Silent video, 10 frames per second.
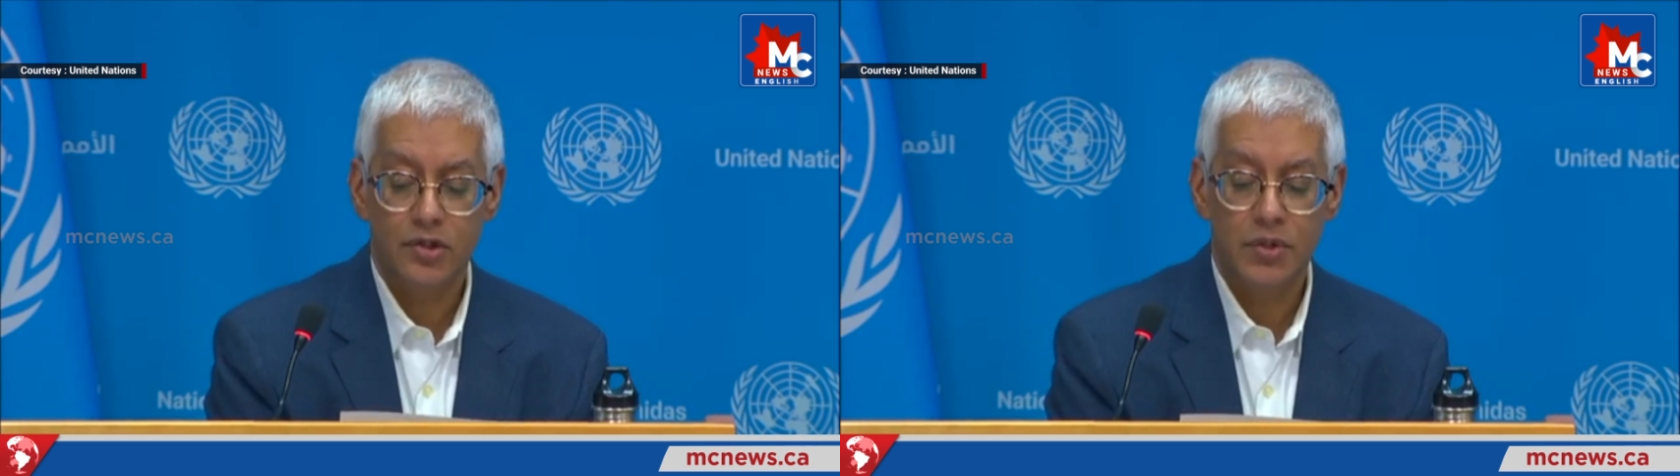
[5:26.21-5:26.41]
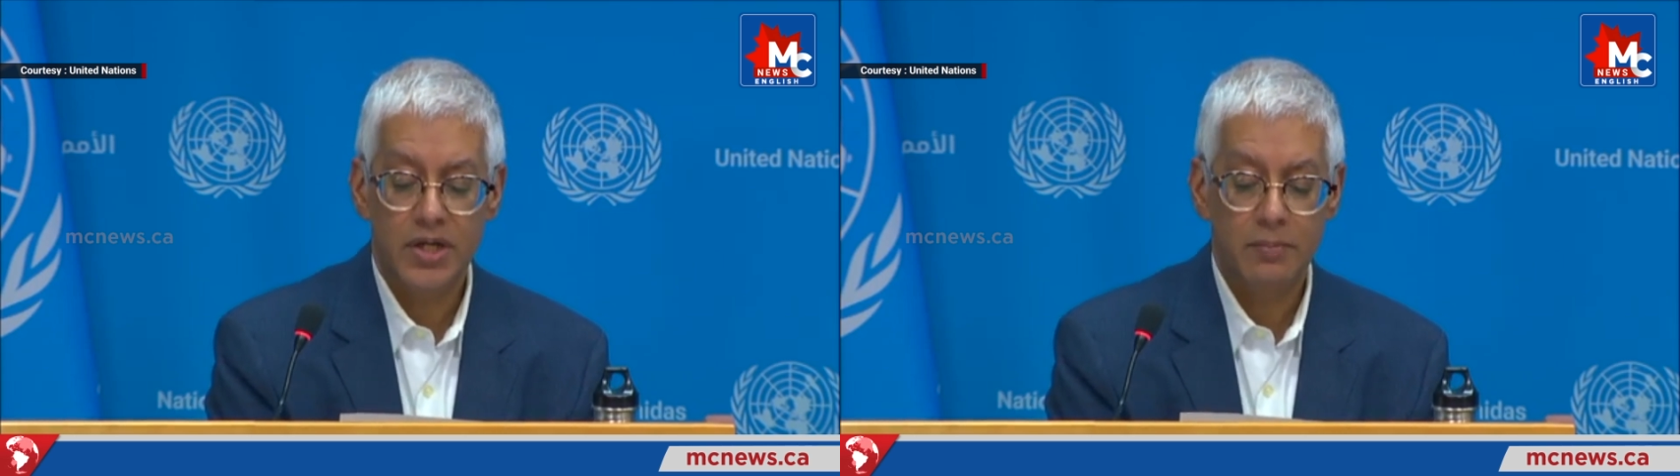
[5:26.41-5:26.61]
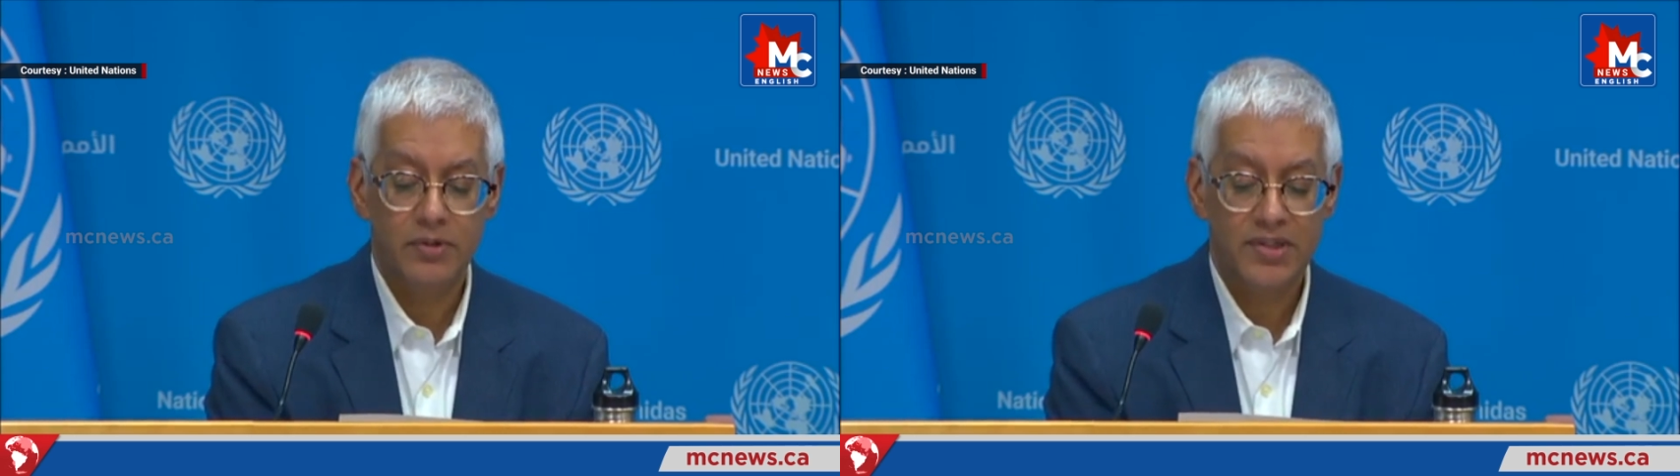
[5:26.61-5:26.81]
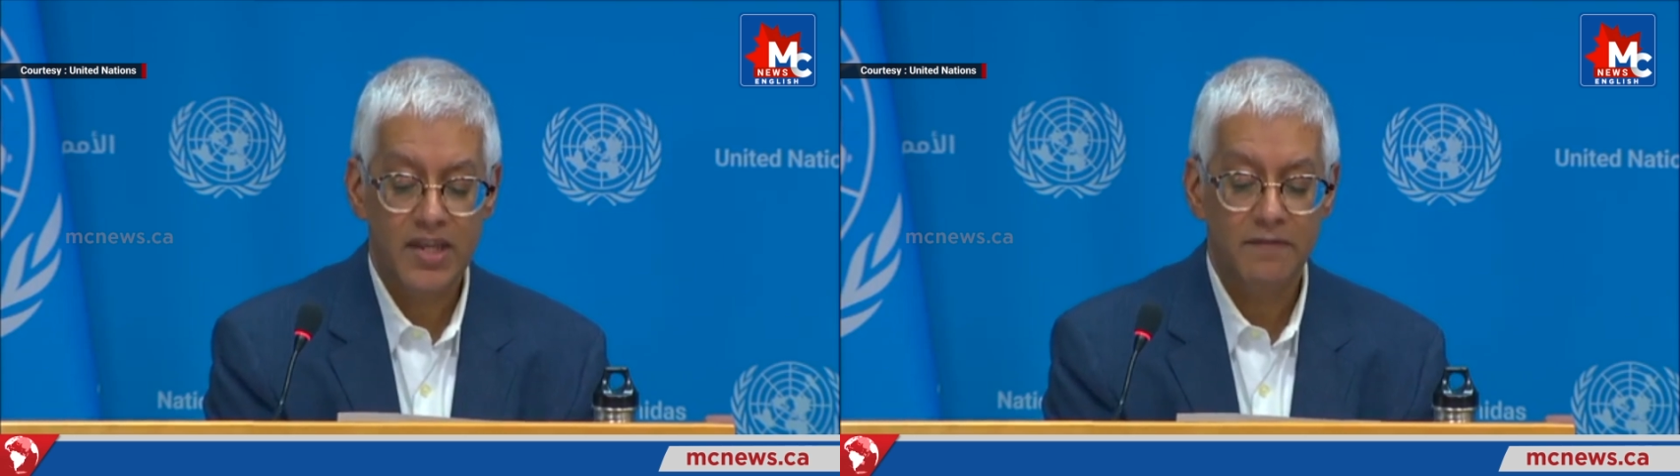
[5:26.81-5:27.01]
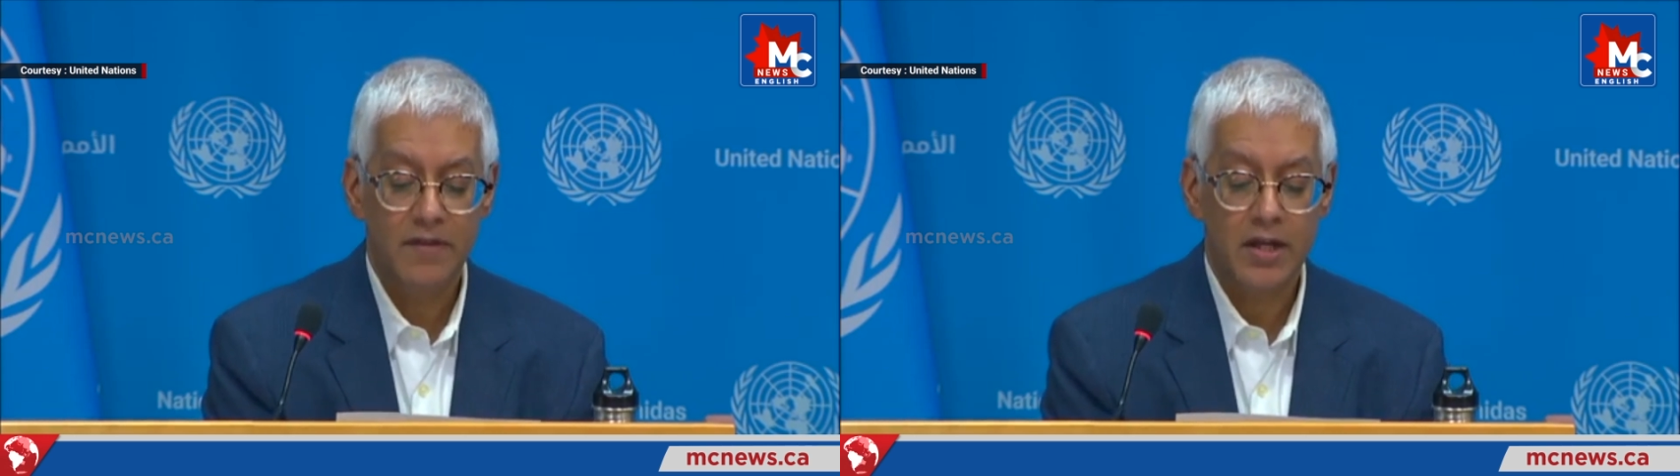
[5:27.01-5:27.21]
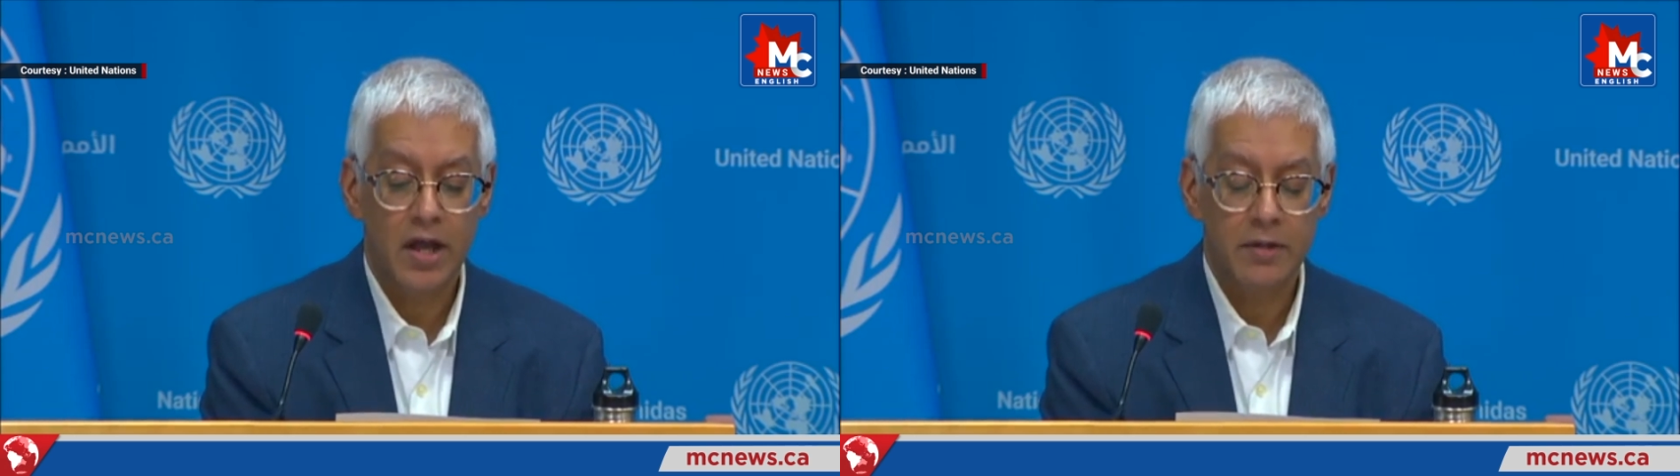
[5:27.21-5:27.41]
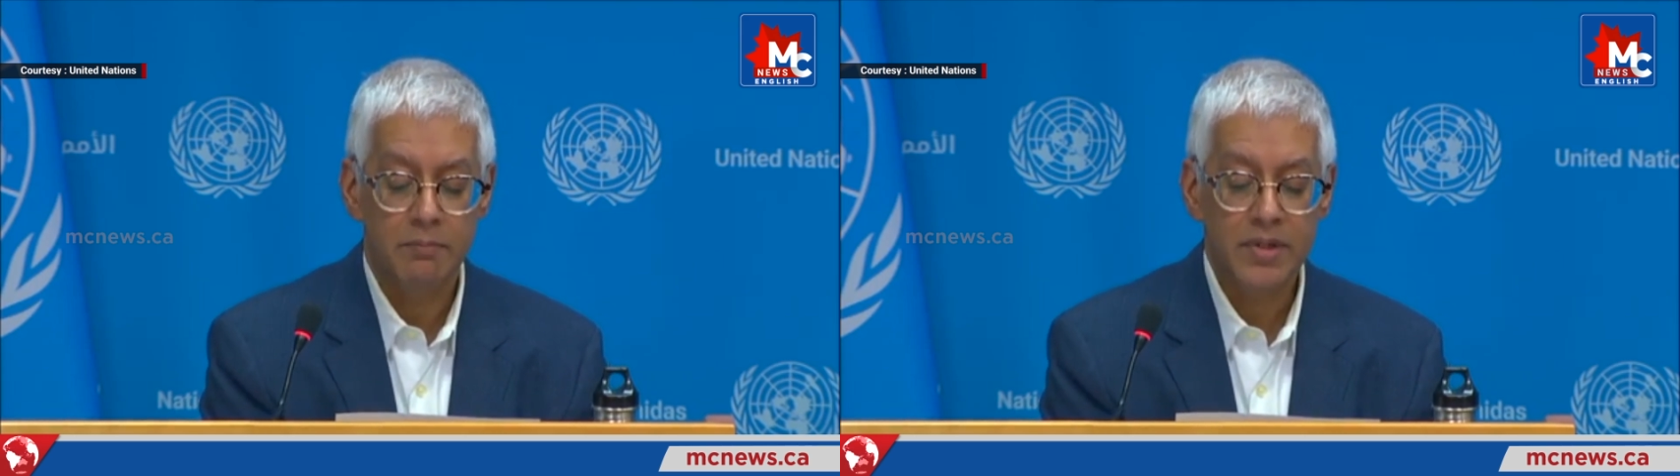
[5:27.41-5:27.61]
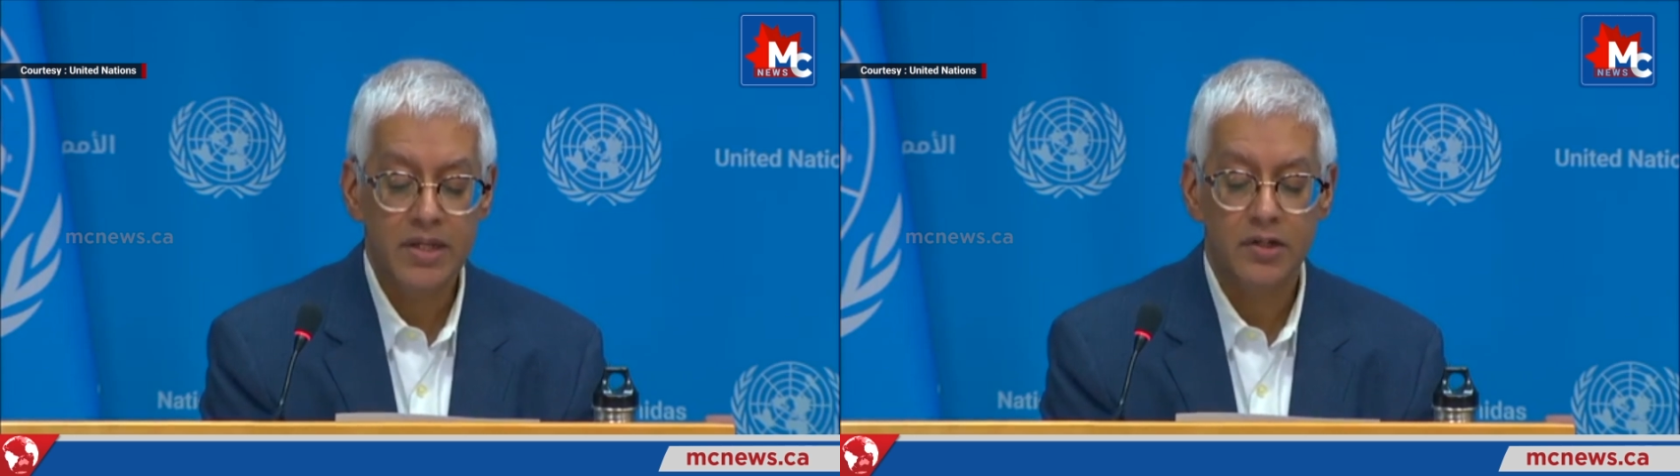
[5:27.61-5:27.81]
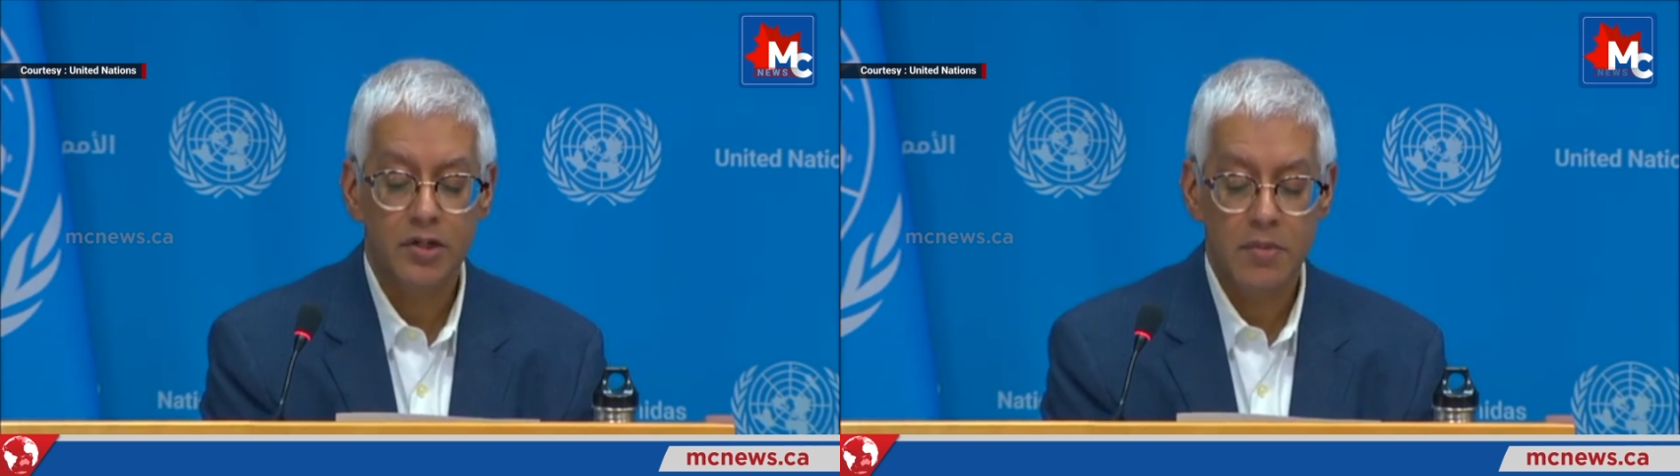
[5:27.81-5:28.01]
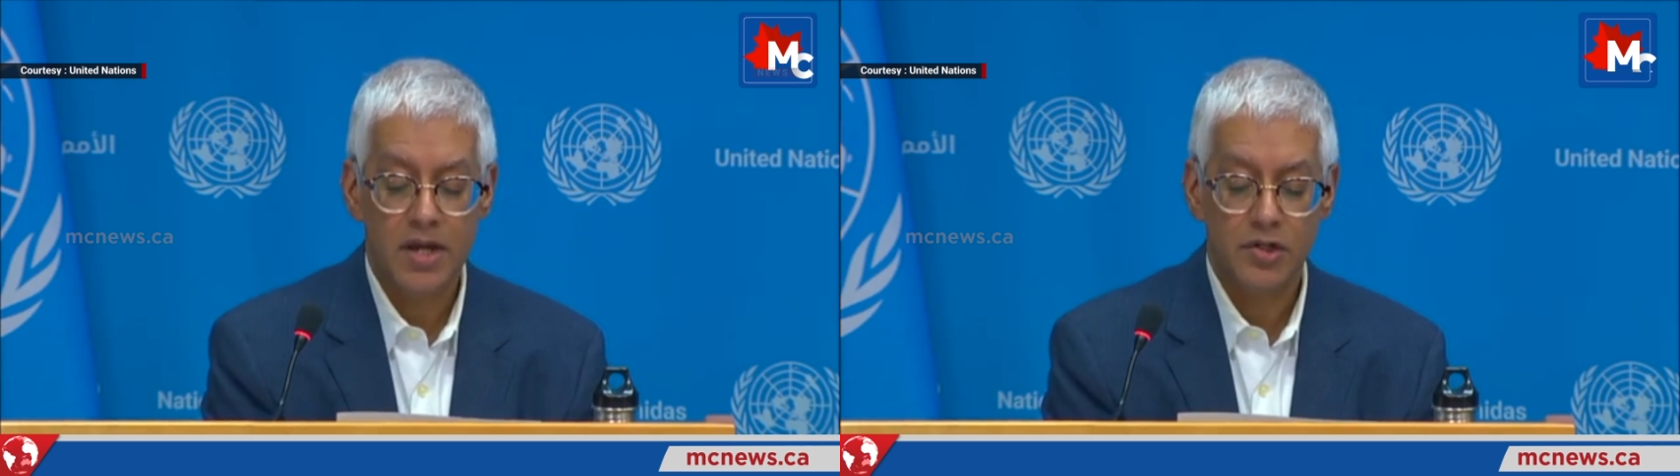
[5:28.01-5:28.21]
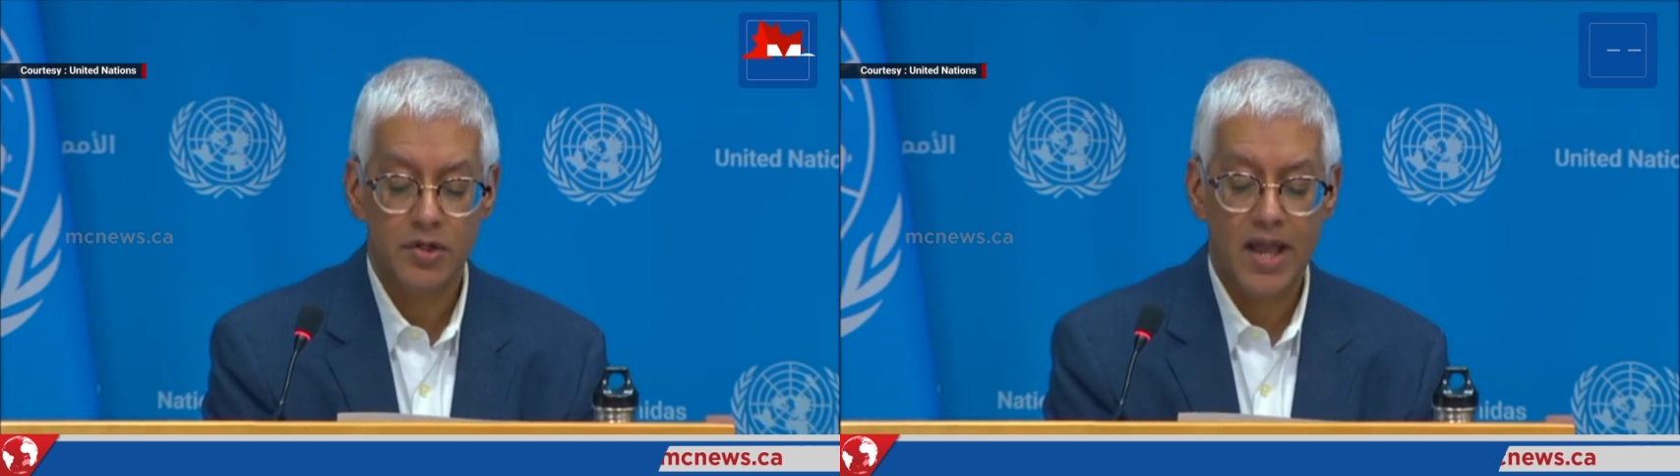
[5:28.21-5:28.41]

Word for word: to enable safe and unimpeded humanitarian